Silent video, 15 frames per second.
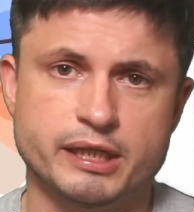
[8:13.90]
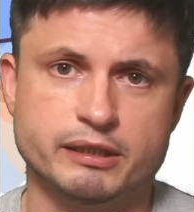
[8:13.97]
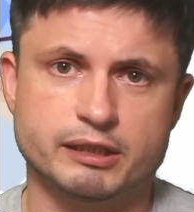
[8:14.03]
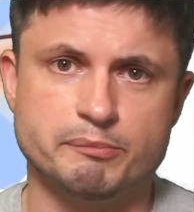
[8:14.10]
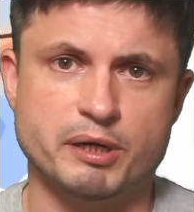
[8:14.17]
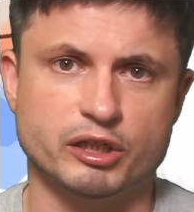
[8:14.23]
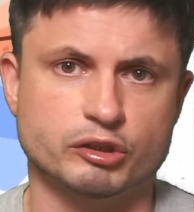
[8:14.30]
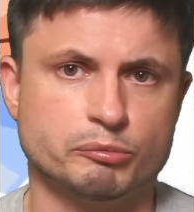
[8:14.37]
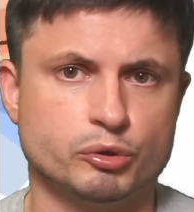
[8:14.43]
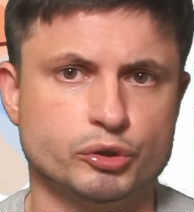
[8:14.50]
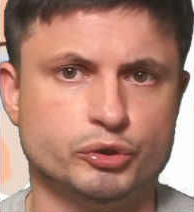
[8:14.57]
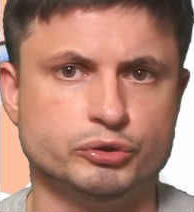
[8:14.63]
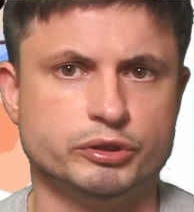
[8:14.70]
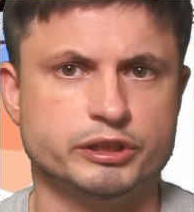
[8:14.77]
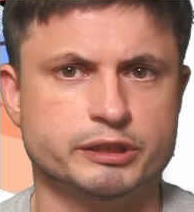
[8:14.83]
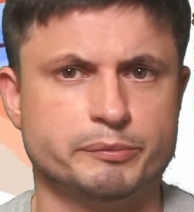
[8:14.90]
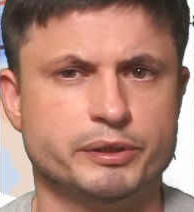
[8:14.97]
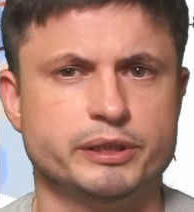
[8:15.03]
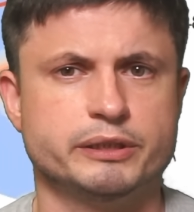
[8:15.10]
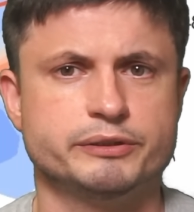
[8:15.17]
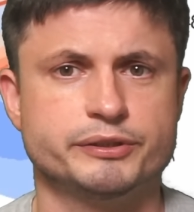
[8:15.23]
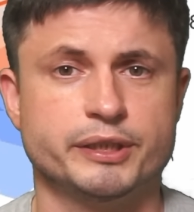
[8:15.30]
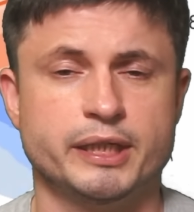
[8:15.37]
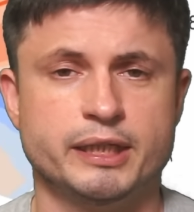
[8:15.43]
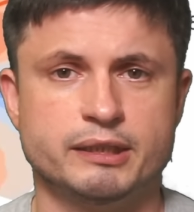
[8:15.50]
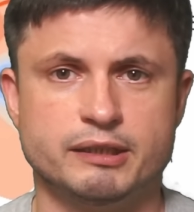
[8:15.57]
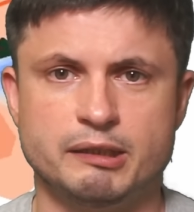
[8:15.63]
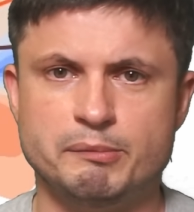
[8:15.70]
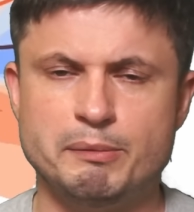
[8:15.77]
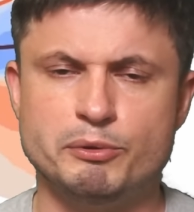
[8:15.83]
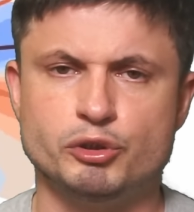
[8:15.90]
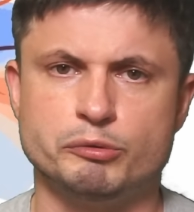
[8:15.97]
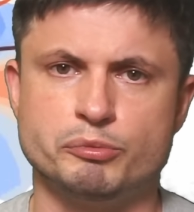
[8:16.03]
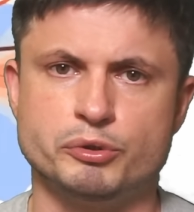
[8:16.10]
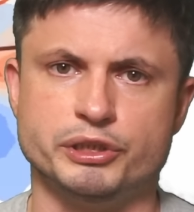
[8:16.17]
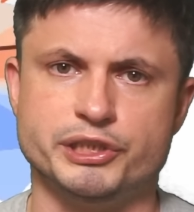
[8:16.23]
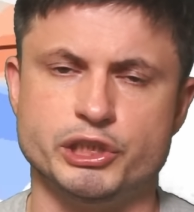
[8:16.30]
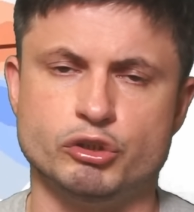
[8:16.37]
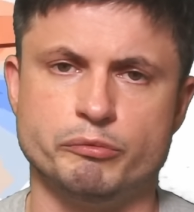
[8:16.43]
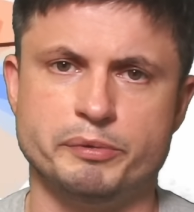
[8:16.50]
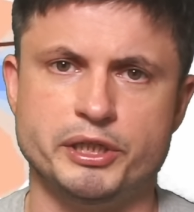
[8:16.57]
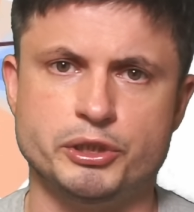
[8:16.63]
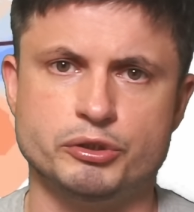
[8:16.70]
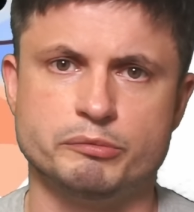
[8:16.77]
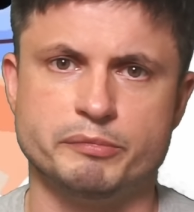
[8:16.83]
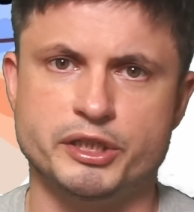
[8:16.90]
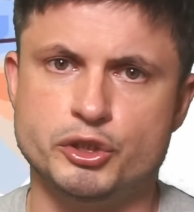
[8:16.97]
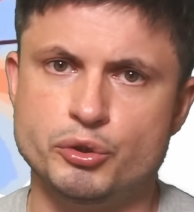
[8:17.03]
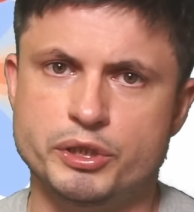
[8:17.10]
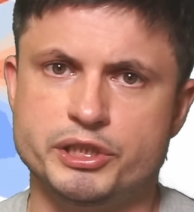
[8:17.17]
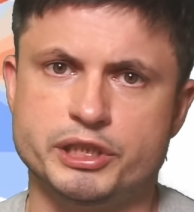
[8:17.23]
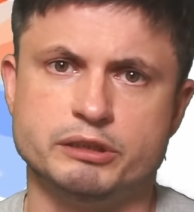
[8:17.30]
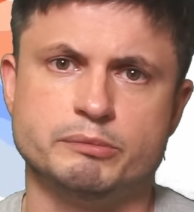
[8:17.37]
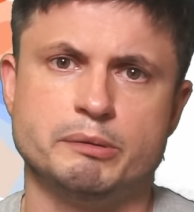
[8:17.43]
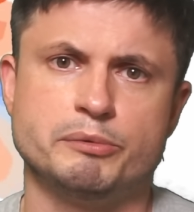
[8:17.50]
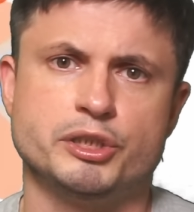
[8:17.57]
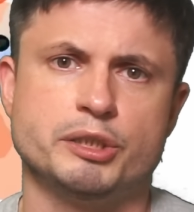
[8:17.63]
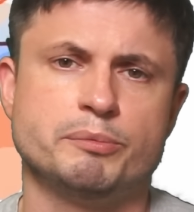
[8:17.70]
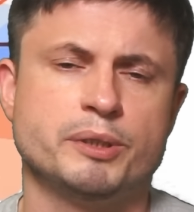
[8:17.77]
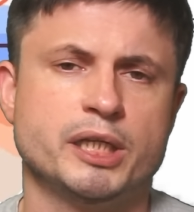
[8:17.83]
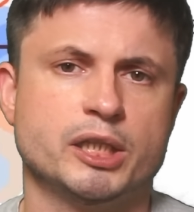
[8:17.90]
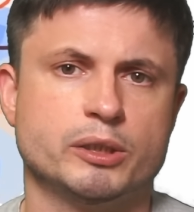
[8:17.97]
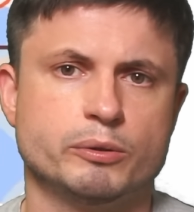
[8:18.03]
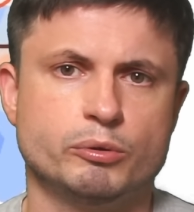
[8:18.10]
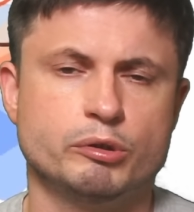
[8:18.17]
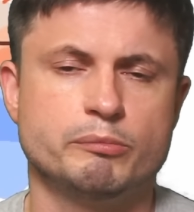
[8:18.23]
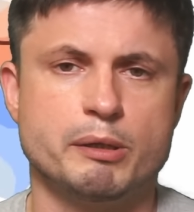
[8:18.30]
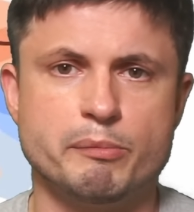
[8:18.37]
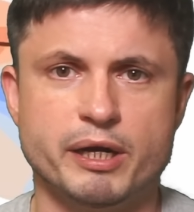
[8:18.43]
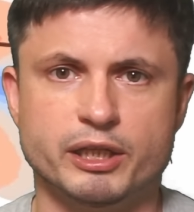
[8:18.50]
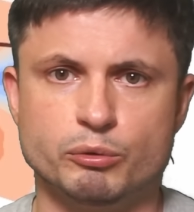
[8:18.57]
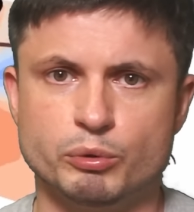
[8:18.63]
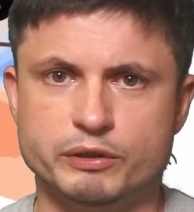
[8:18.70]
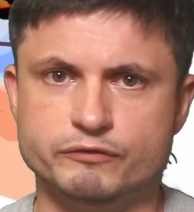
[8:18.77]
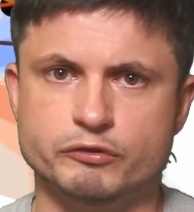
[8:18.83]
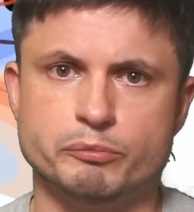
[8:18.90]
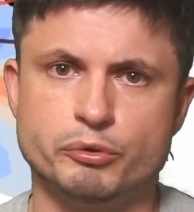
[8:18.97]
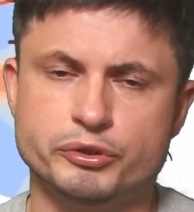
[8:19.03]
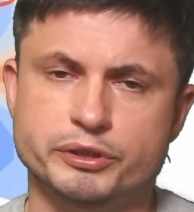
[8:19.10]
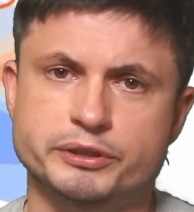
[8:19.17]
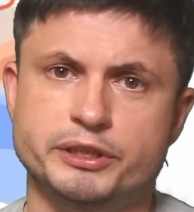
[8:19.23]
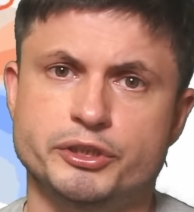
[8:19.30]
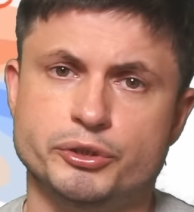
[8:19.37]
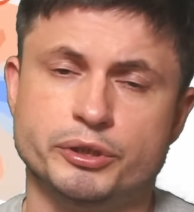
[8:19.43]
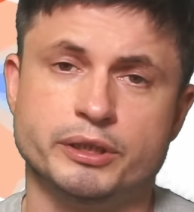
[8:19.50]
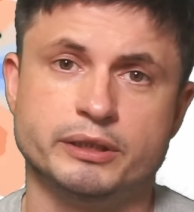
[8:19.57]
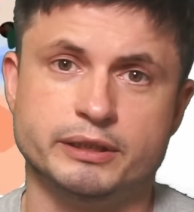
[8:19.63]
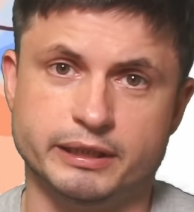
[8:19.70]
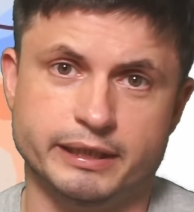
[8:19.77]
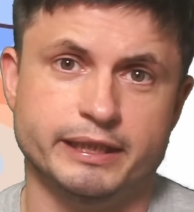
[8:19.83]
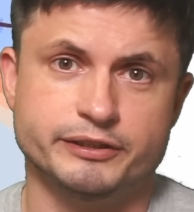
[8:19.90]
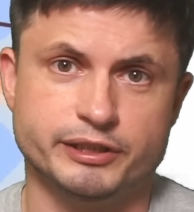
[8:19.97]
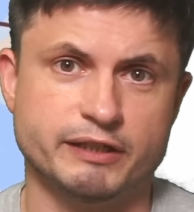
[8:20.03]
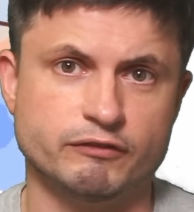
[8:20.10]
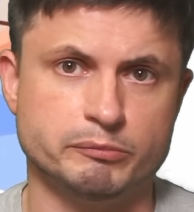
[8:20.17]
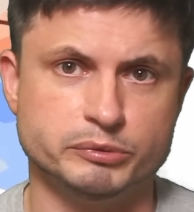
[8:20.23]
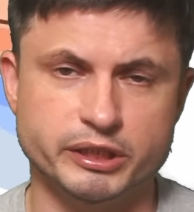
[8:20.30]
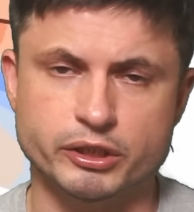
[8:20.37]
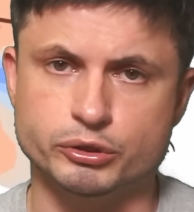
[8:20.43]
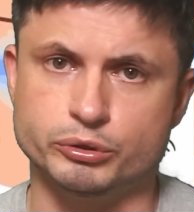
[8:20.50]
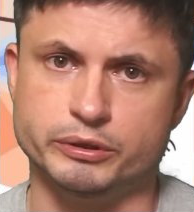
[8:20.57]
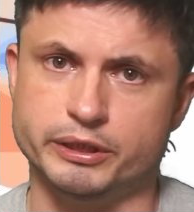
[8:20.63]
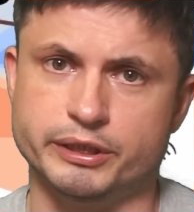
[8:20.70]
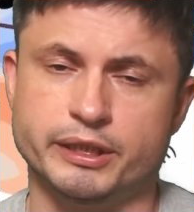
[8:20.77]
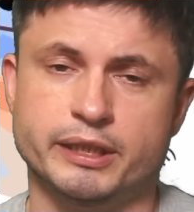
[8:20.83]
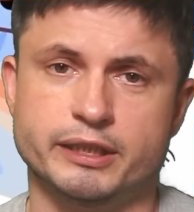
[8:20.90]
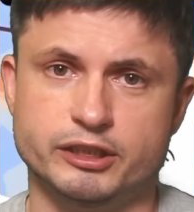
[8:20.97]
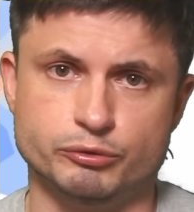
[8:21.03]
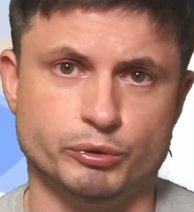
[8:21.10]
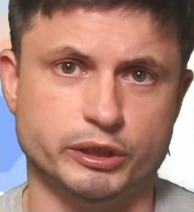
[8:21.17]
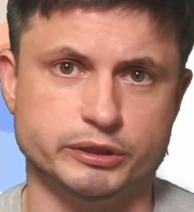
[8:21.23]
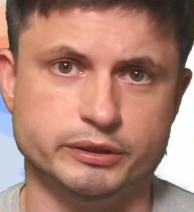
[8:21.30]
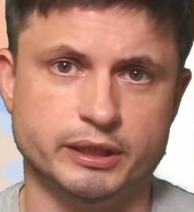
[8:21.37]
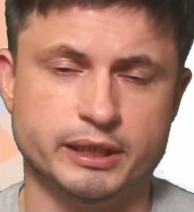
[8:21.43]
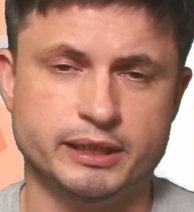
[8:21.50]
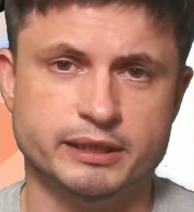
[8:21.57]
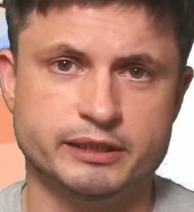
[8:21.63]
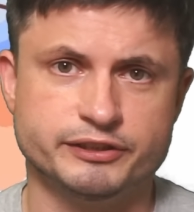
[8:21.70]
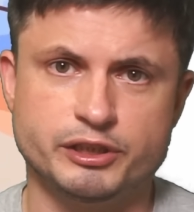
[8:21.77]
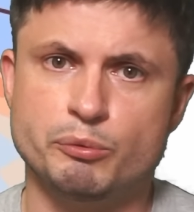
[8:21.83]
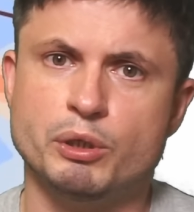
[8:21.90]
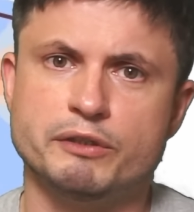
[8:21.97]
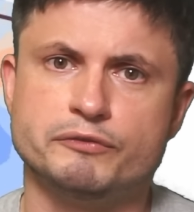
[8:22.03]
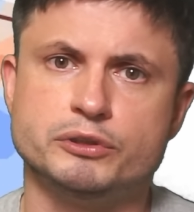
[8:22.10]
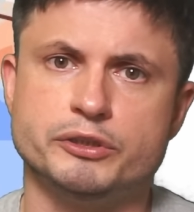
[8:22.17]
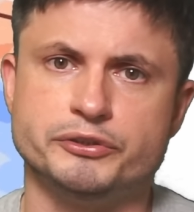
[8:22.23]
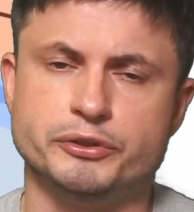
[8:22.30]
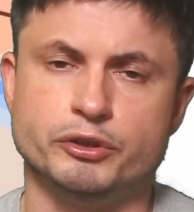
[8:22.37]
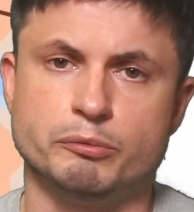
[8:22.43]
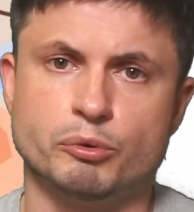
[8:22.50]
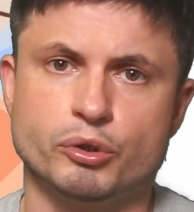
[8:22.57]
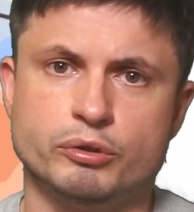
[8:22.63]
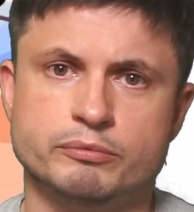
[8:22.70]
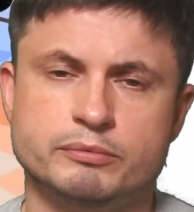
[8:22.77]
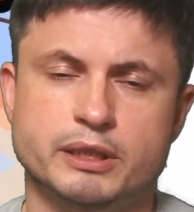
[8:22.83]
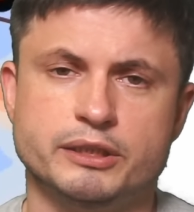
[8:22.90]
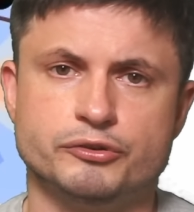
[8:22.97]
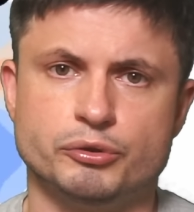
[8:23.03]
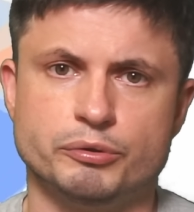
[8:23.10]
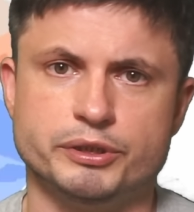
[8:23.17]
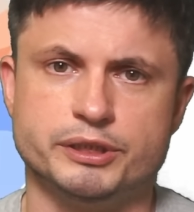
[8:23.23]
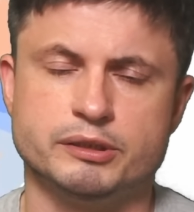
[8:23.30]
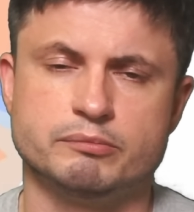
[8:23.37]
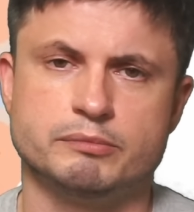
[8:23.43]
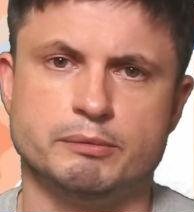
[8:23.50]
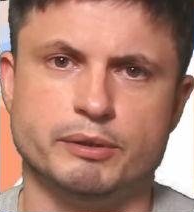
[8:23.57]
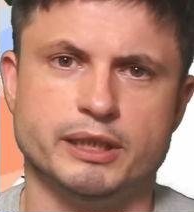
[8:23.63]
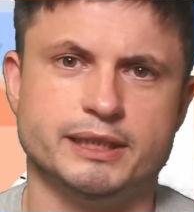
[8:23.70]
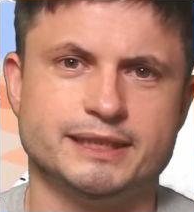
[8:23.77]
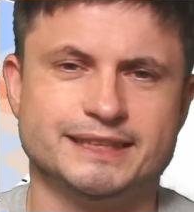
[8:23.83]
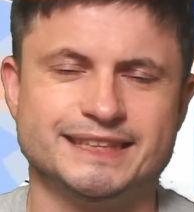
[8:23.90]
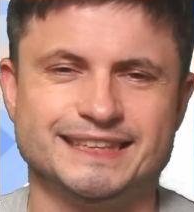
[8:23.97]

come back tomorrow to learn something else, and maybe support this channel on Patreon by joining channel membership or by buying the wonderful person t-shirt that does have a black on it as well. Stay wonderful, I'll see you tomorrow, and as always, bye bye.